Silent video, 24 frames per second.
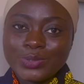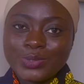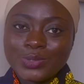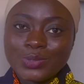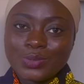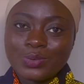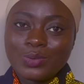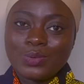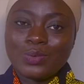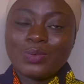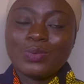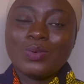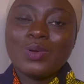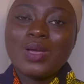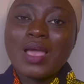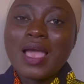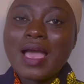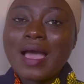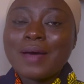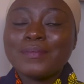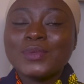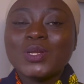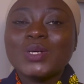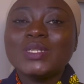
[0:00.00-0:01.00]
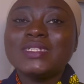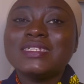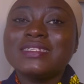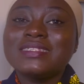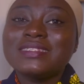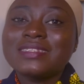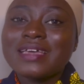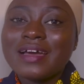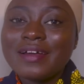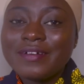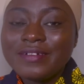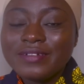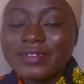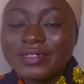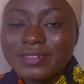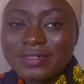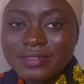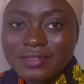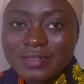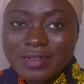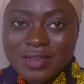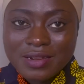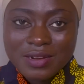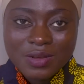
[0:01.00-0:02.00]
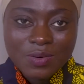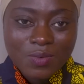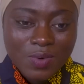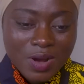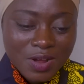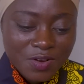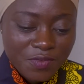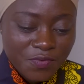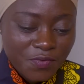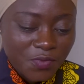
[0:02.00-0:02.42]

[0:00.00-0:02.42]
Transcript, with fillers: So I'm not discouraging anyone